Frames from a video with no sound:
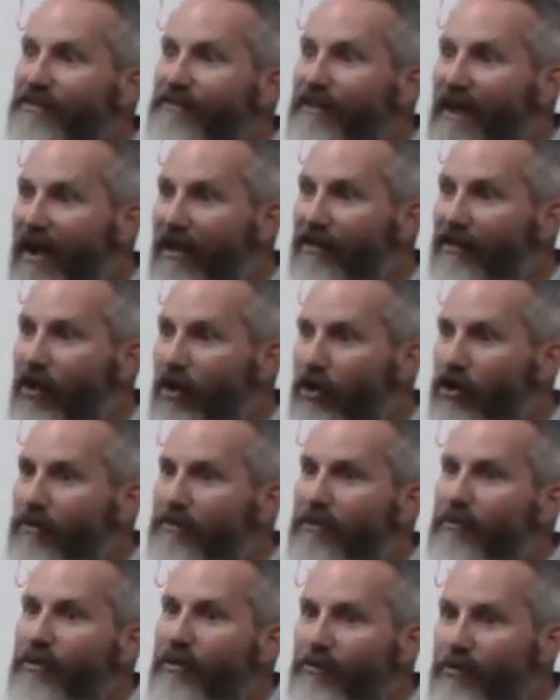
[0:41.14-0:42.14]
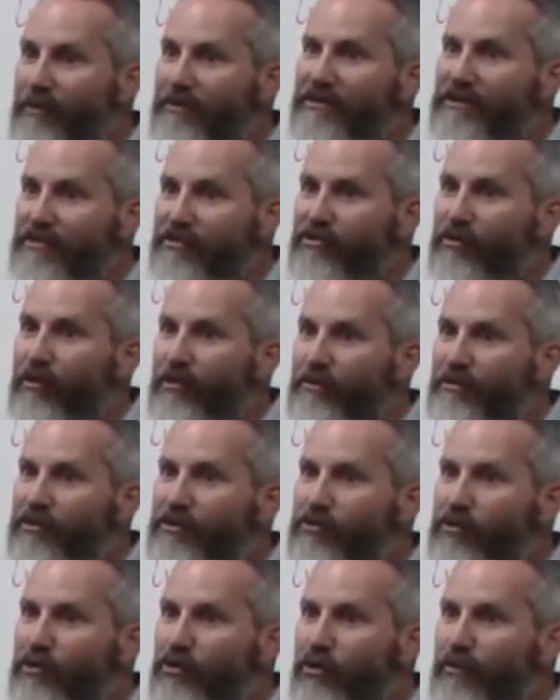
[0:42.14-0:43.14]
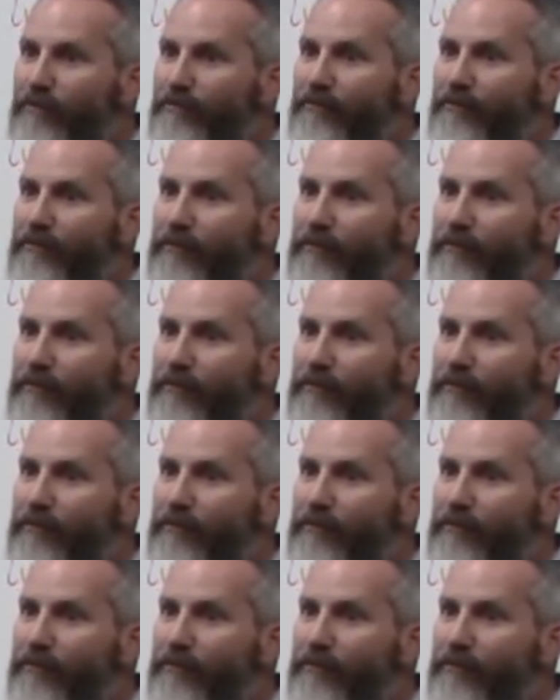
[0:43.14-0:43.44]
valid argument where the premises are known to be true.